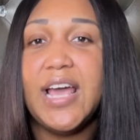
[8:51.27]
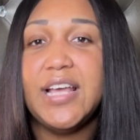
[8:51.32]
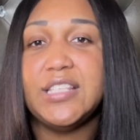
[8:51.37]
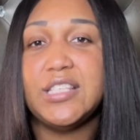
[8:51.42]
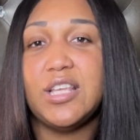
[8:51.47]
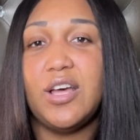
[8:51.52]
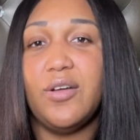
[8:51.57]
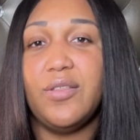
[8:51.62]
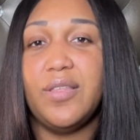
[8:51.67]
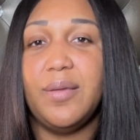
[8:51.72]

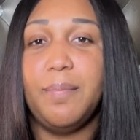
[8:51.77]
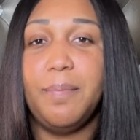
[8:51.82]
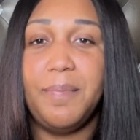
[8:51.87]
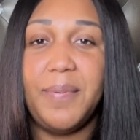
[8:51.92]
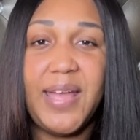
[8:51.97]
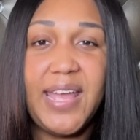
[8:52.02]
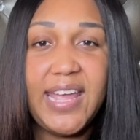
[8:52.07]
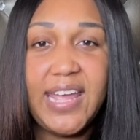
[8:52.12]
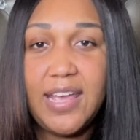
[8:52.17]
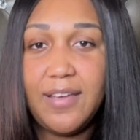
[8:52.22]
So the
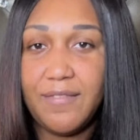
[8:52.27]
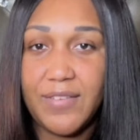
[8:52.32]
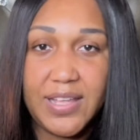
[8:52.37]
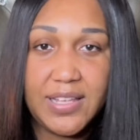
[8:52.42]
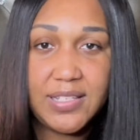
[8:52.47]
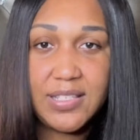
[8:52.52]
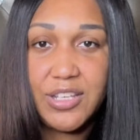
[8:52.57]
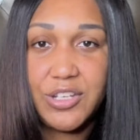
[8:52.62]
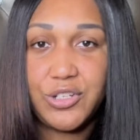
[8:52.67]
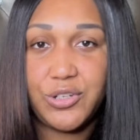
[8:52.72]
big
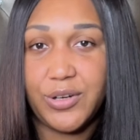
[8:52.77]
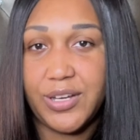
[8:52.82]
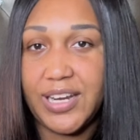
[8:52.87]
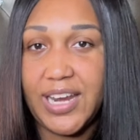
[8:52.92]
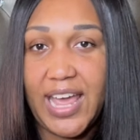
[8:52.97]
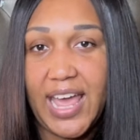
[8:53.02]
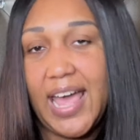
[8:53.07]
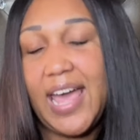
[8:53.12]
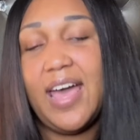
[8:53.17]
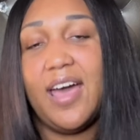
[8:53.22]
events that you're
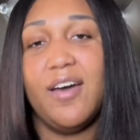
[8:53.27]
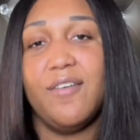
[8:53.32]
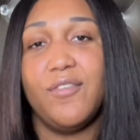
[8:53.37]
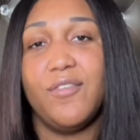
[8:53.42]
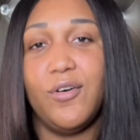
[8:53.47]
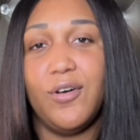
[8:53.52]
gonna have